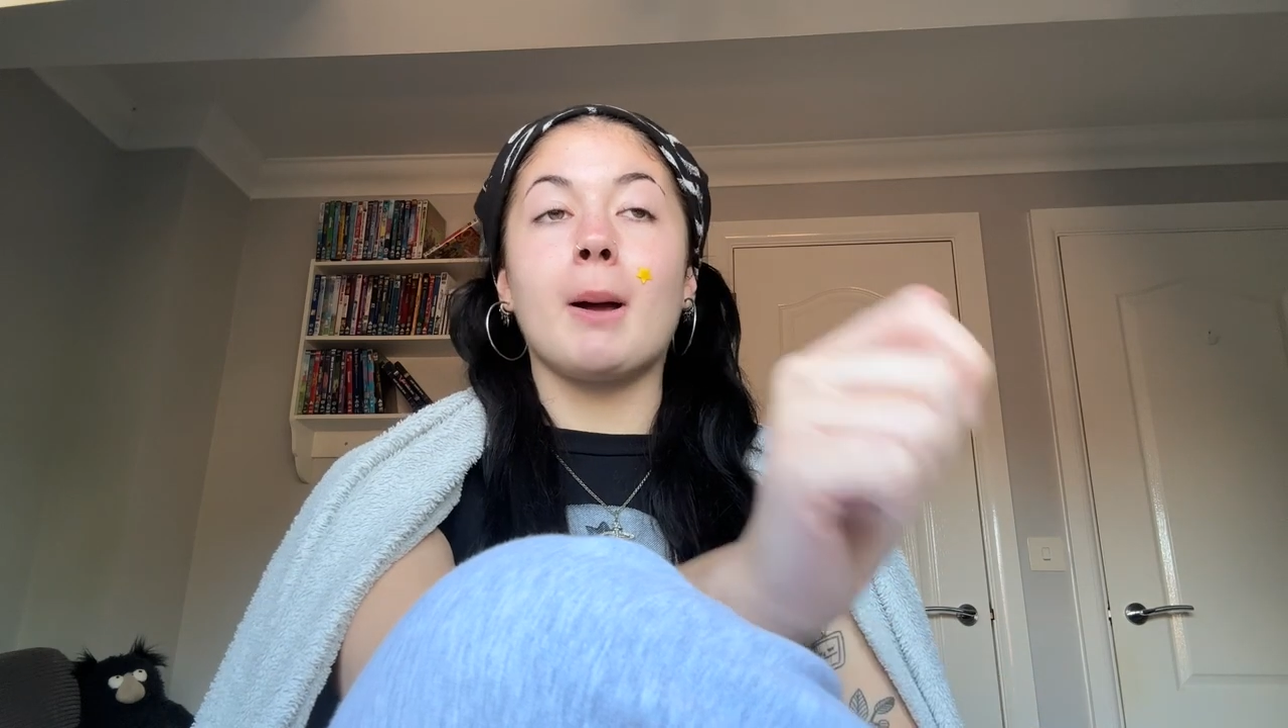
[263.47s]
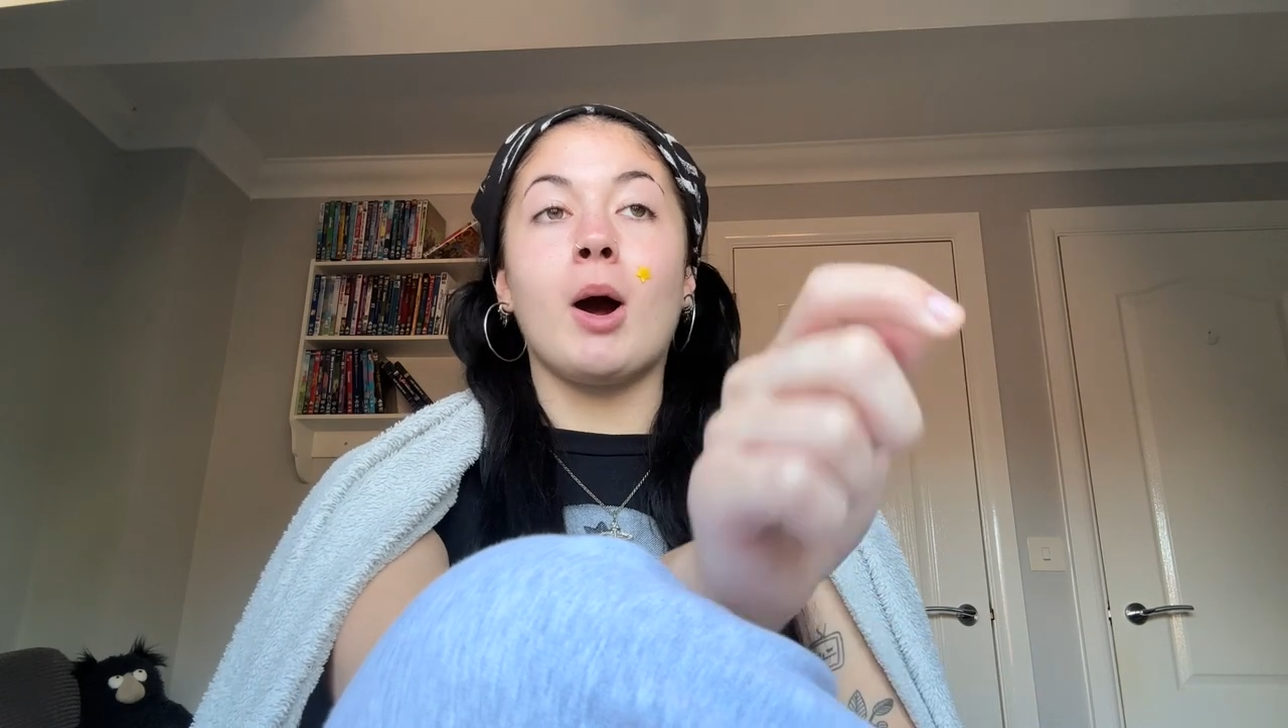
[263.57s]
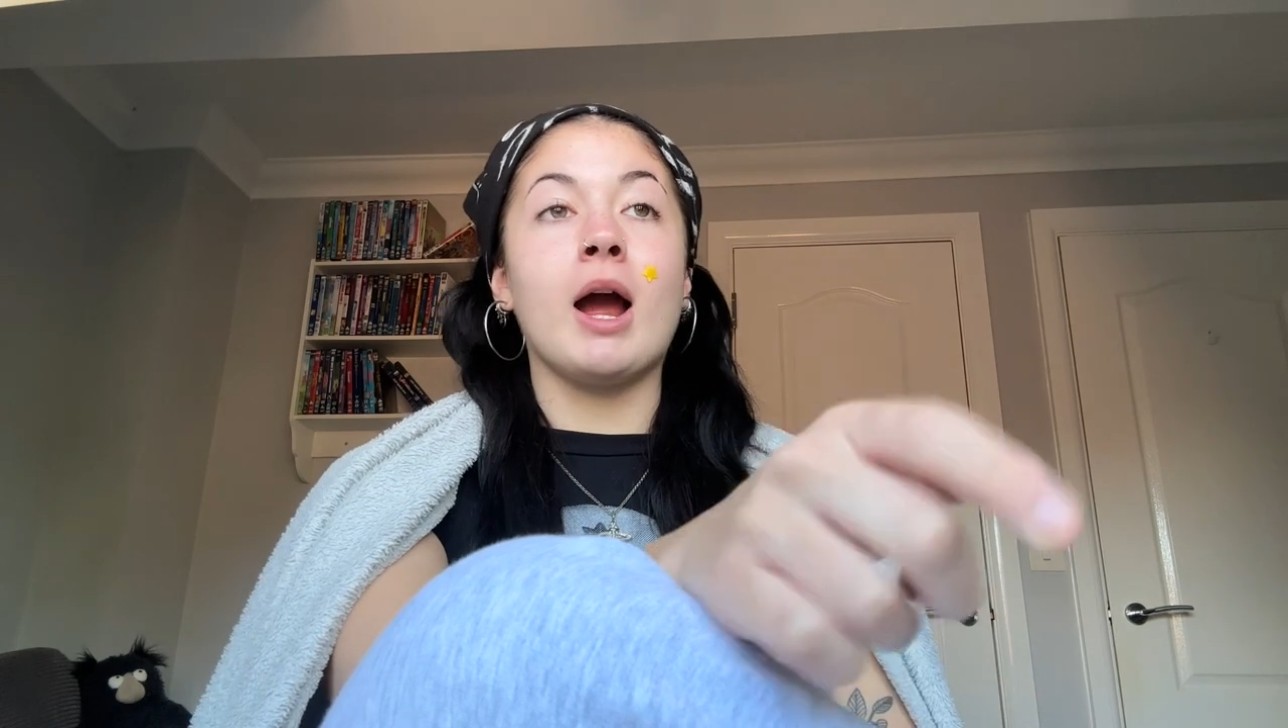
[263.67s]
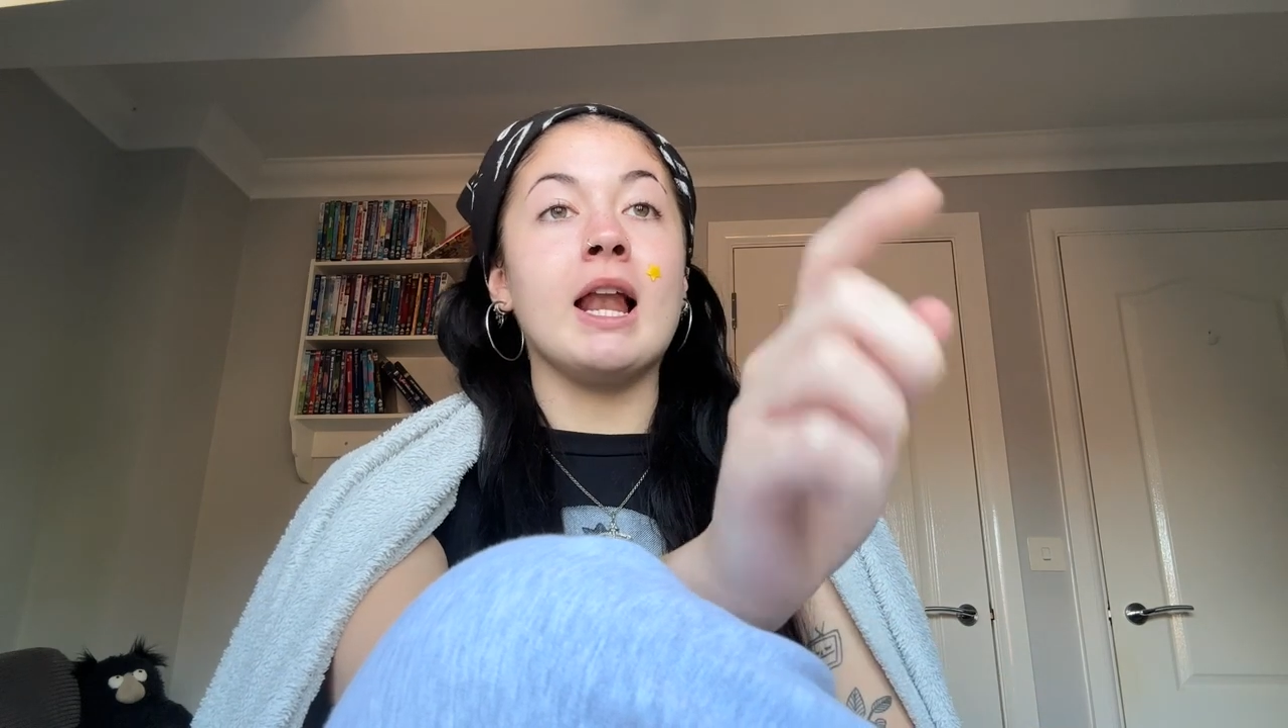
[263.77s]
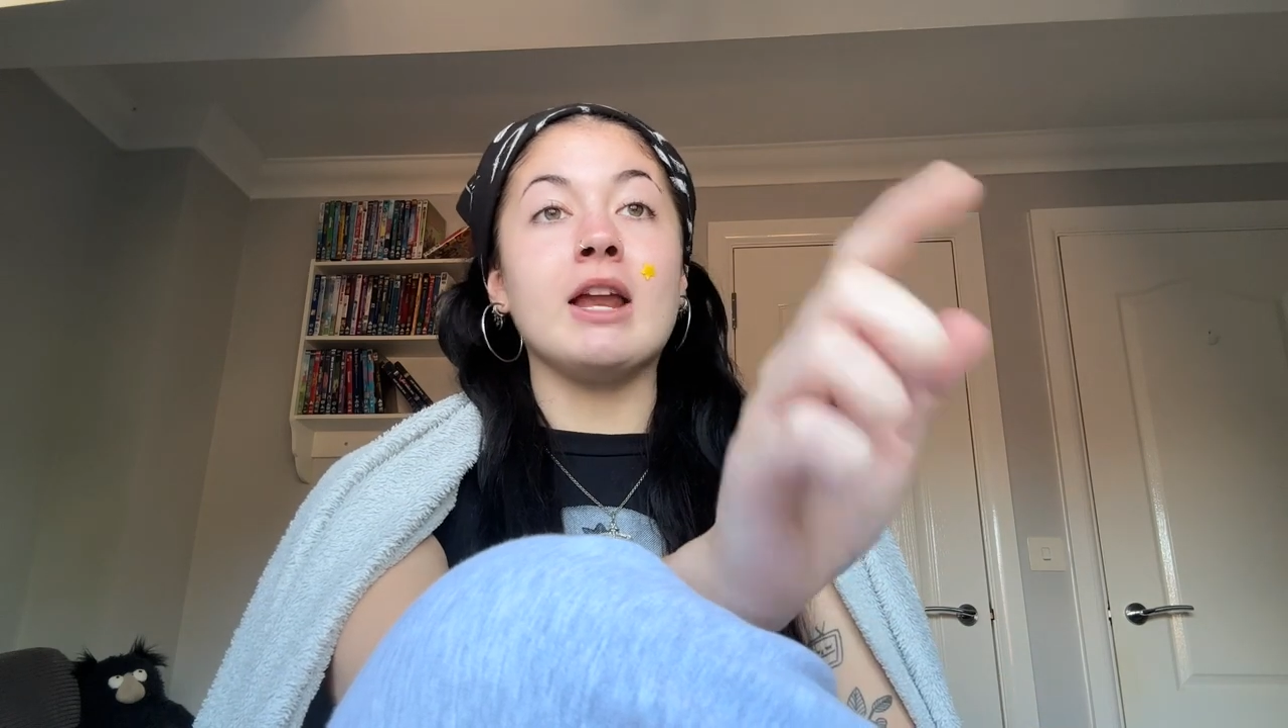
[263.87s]

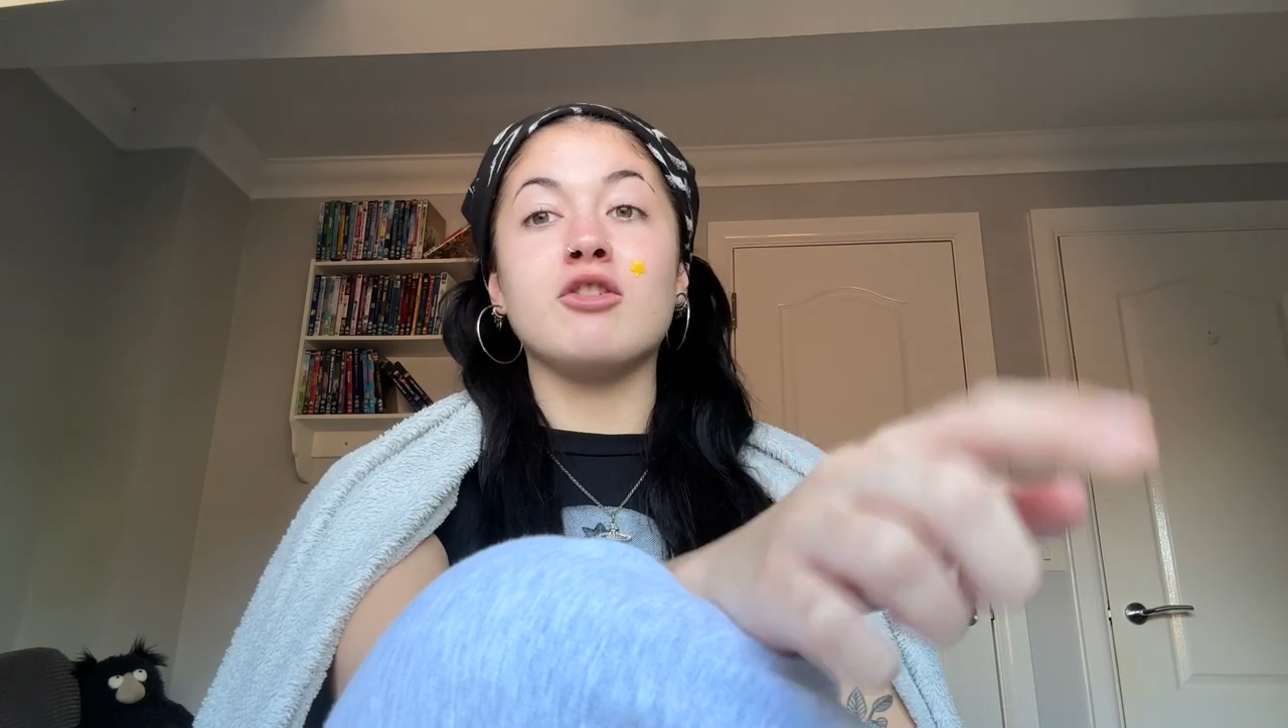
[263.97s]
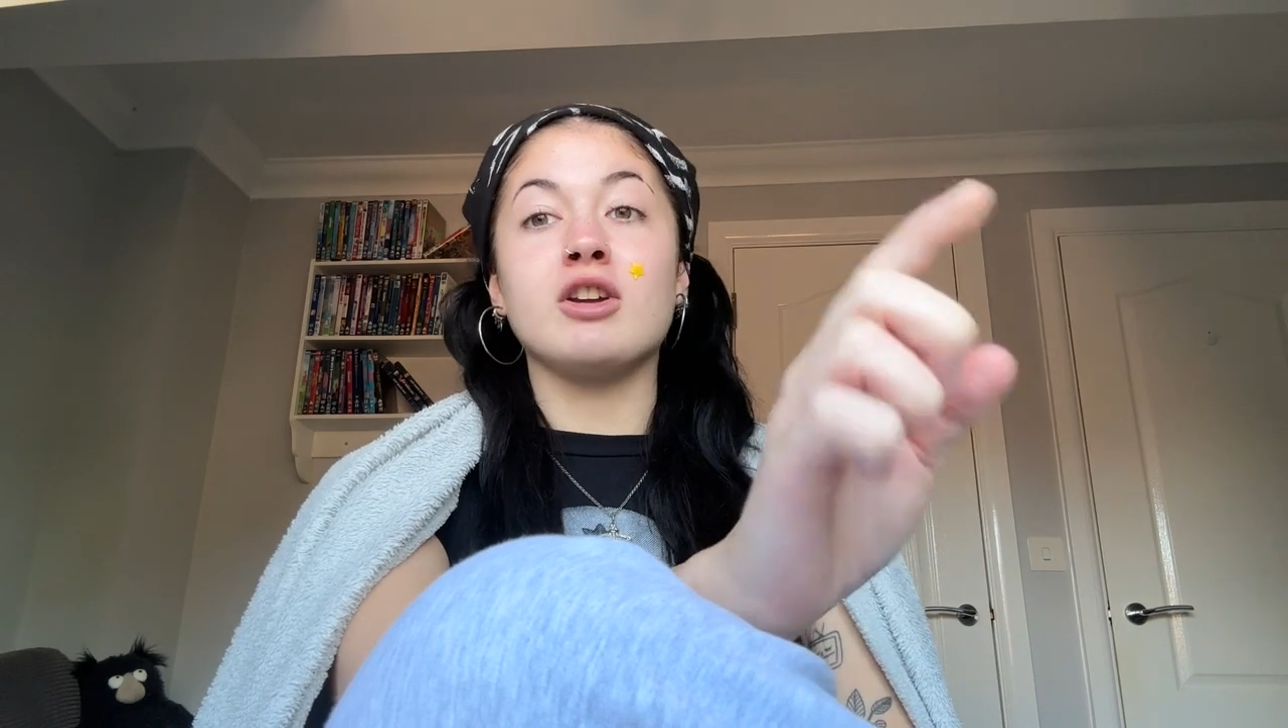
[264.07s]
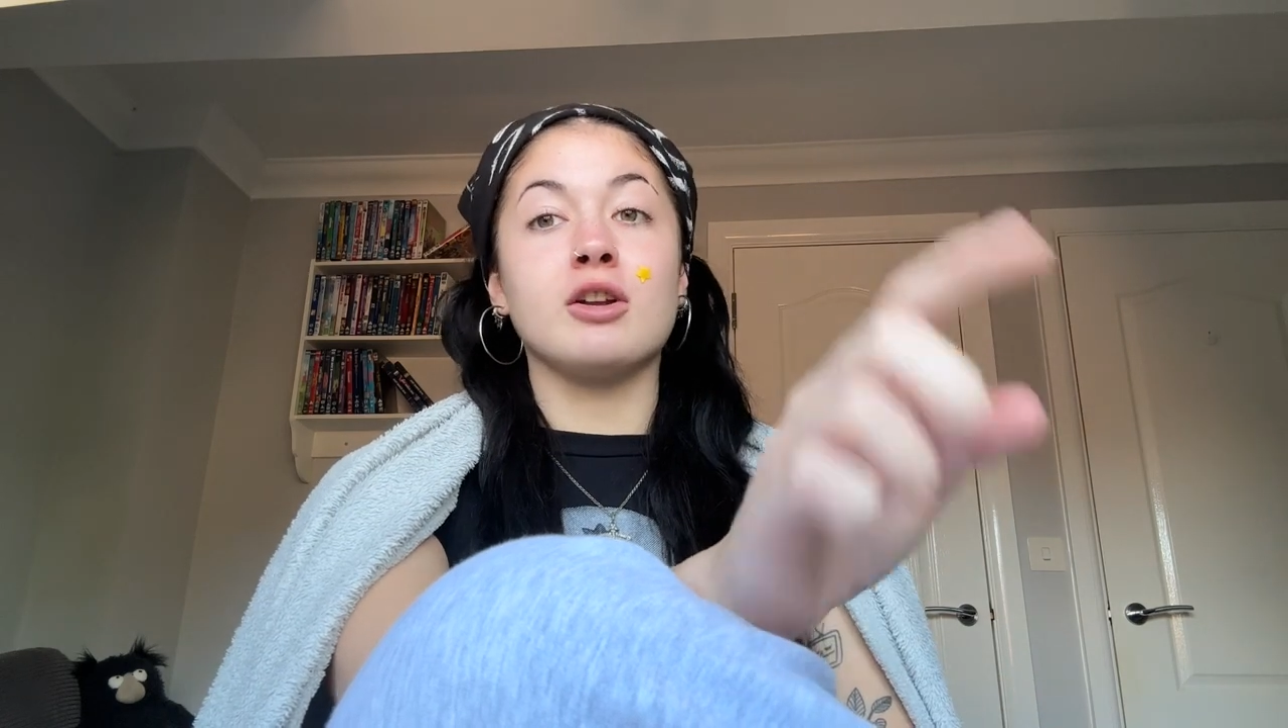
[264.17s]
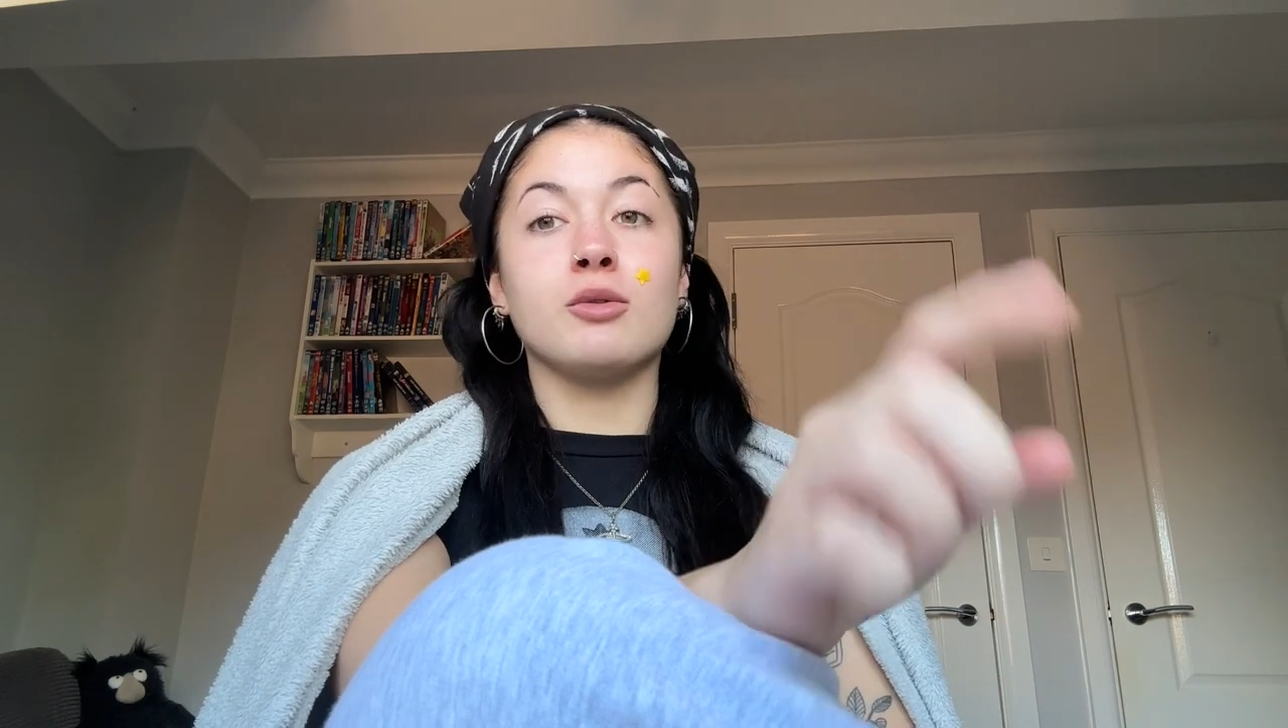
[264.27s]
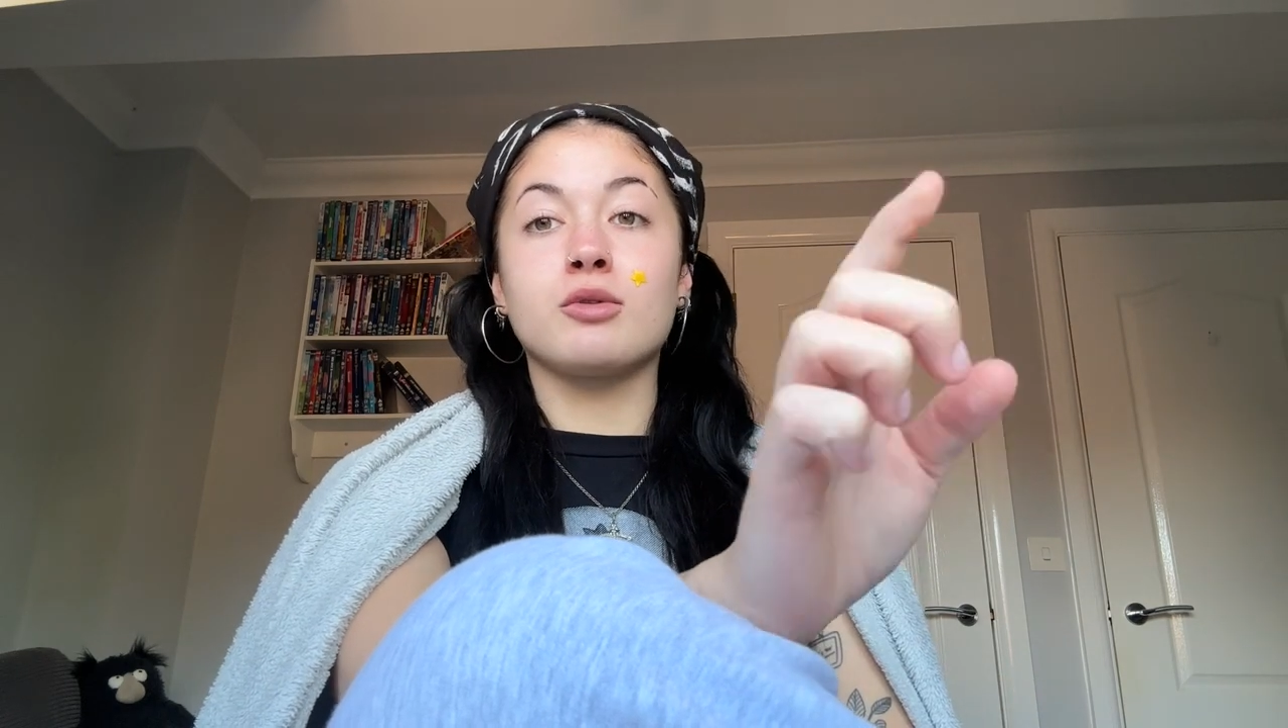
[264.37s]
I literally cannot